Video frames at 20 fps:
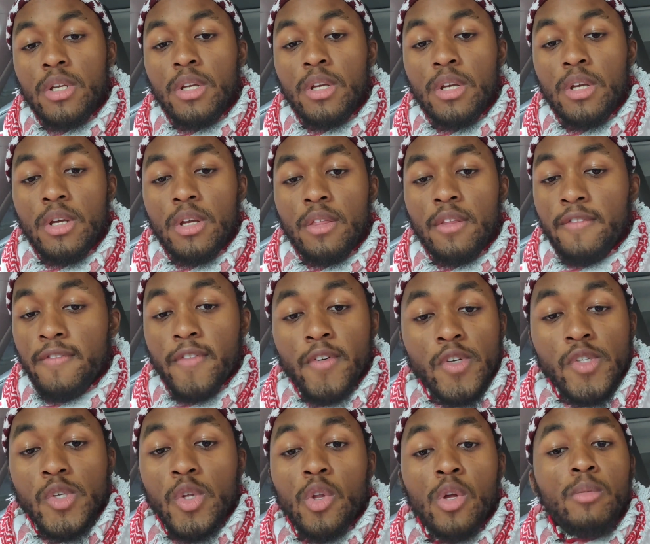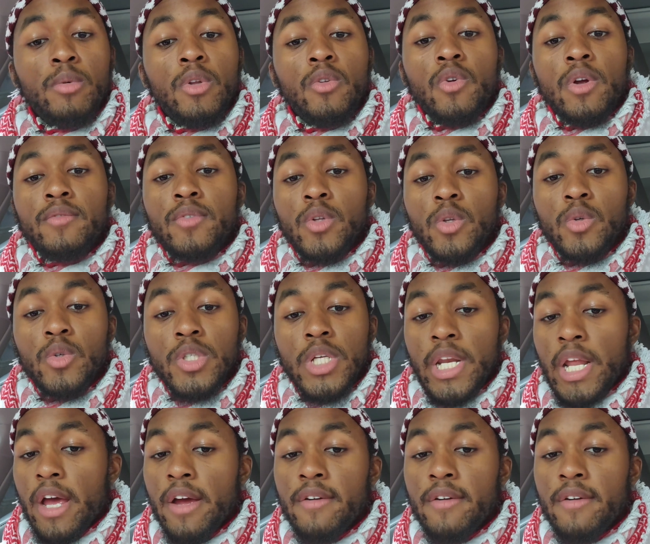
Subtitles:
The first global revolution ever.